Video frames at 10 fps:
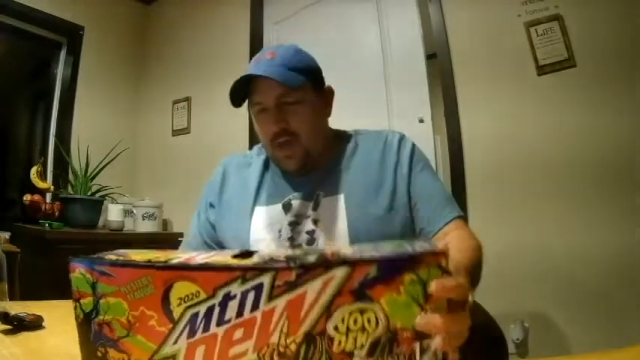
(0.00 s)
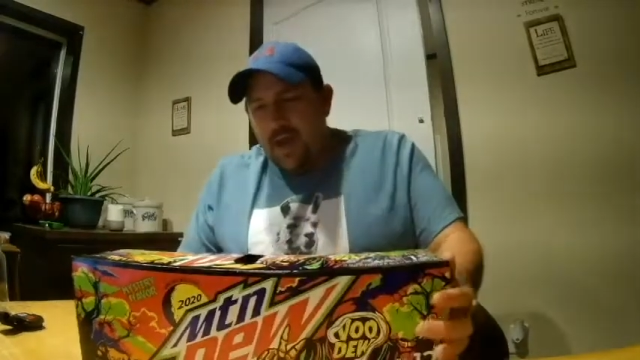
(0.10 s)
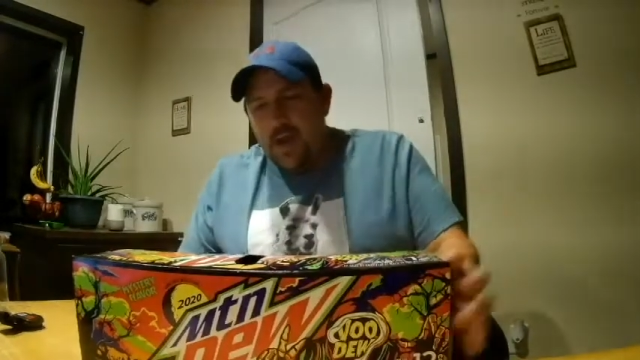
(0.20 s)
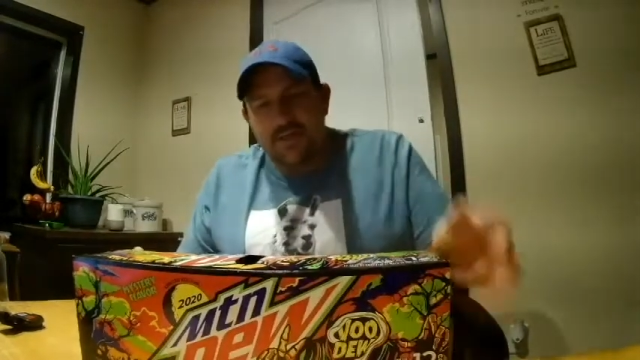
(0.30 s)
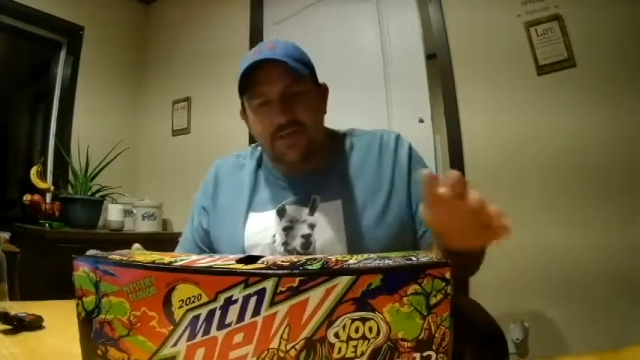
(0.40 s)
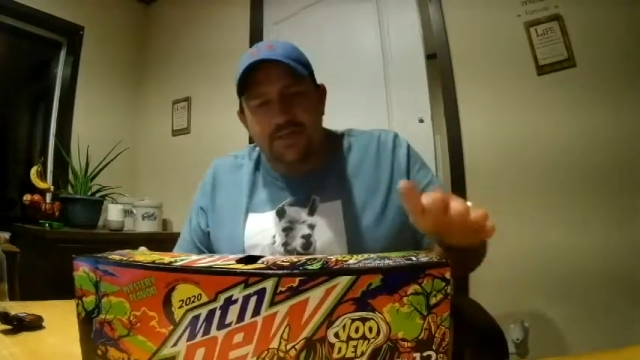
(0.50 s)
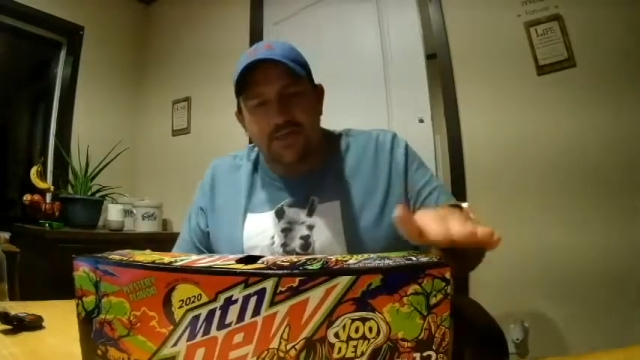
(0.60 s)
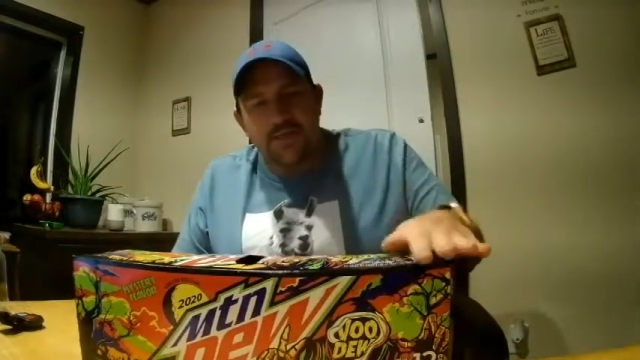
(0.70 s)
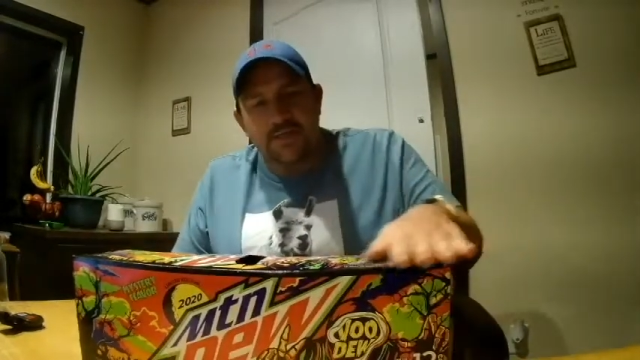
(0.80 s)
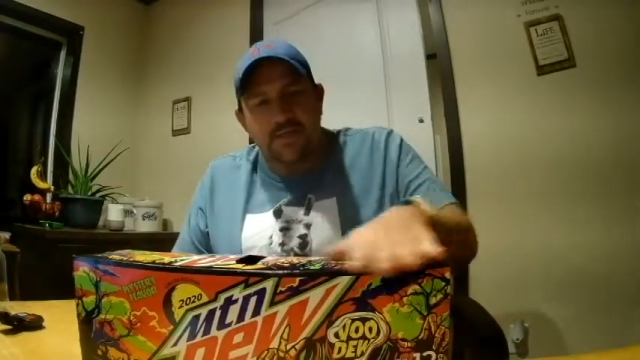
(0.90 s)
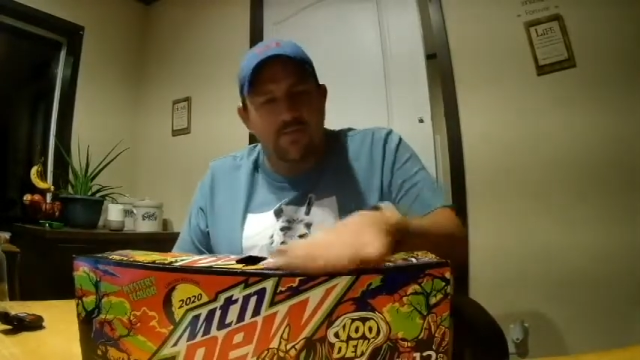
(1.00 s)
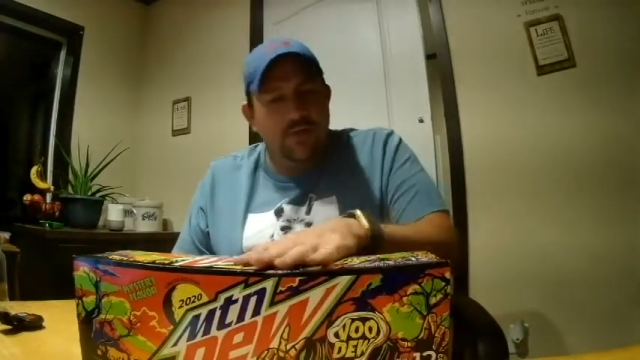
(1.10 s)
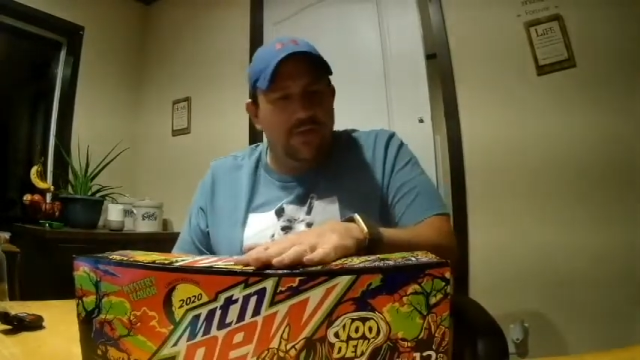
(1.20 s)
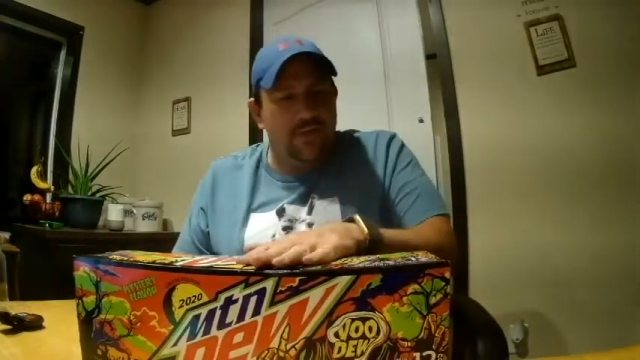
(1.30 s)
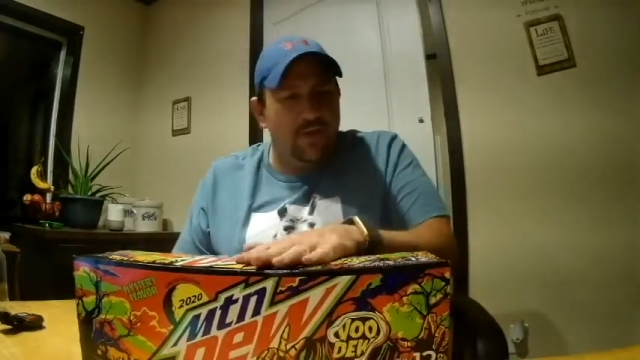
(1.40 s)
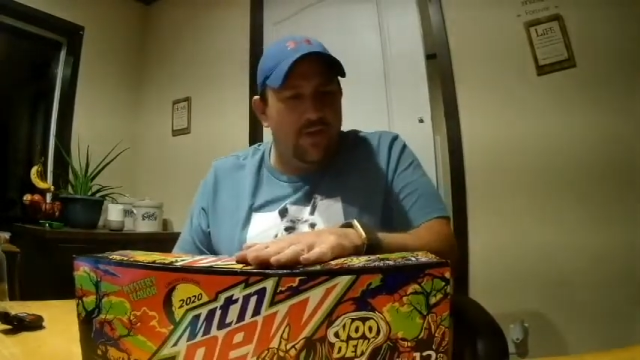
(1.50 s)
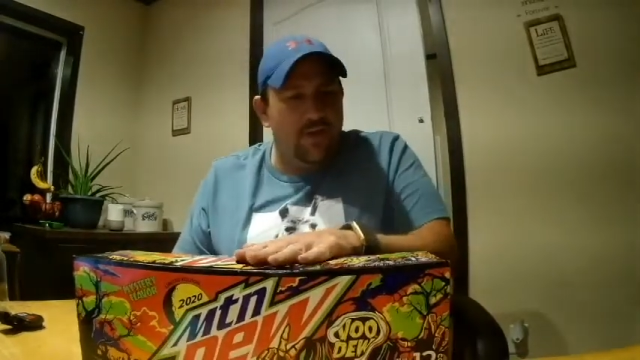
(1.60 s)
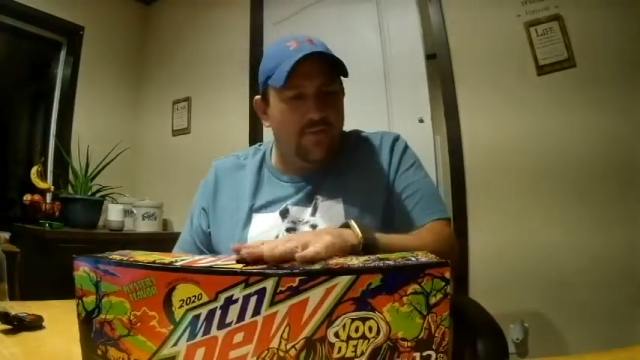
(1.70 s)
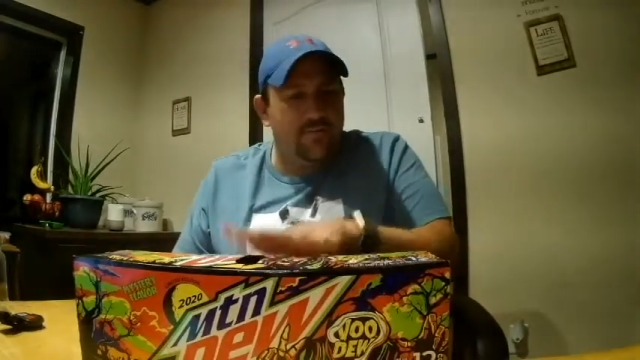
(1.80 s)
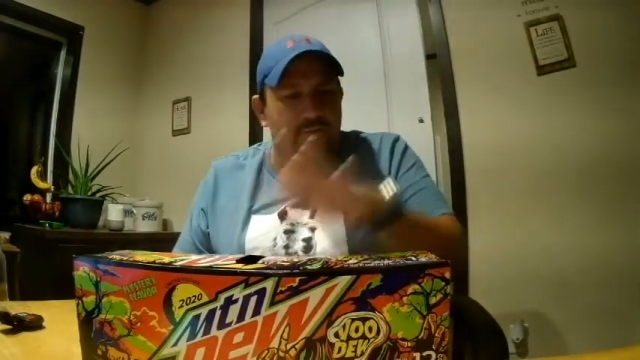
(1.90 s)
And I just really
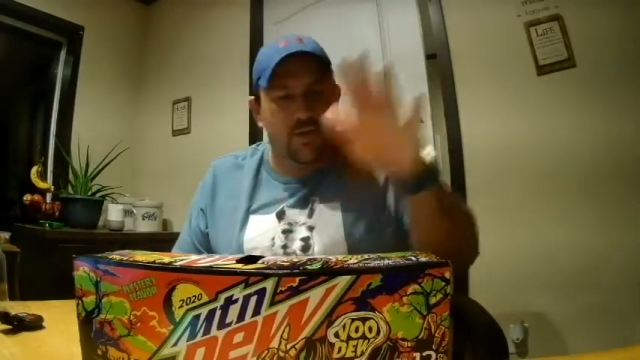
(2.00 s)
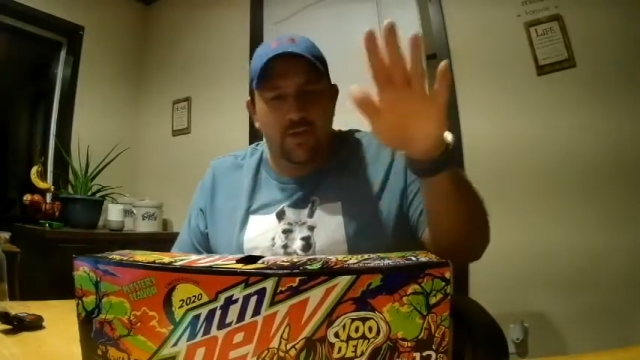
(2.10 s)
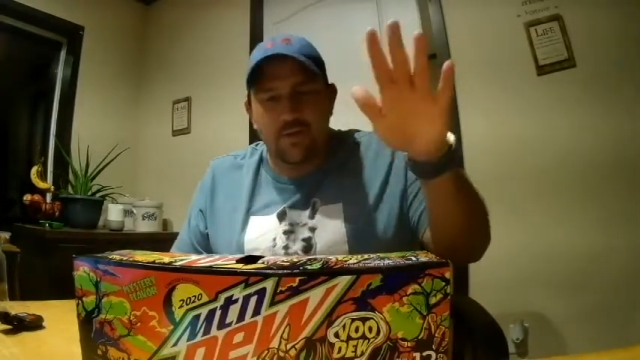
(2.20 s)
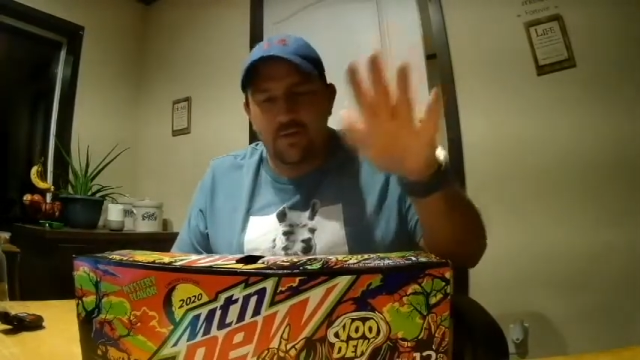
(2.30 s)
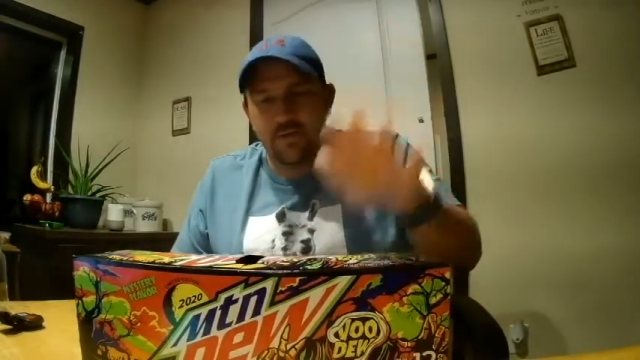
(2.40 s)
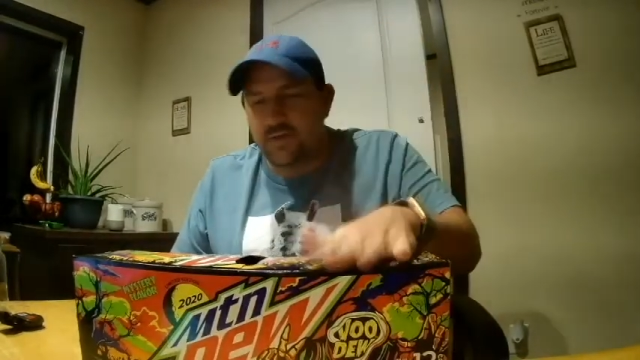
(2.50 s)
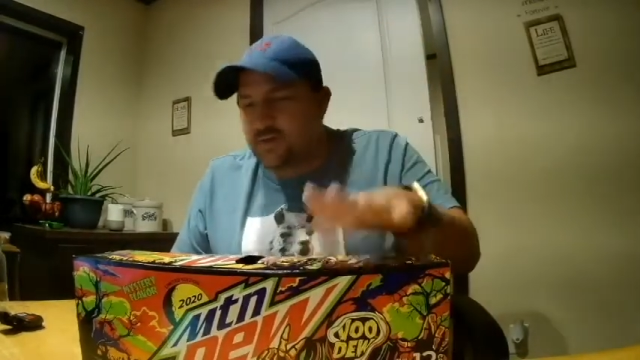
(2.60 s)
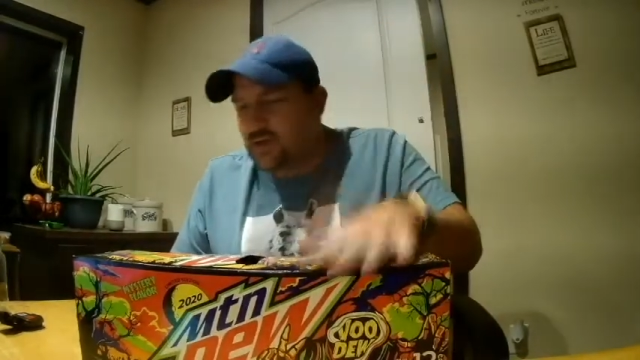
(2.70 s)
love the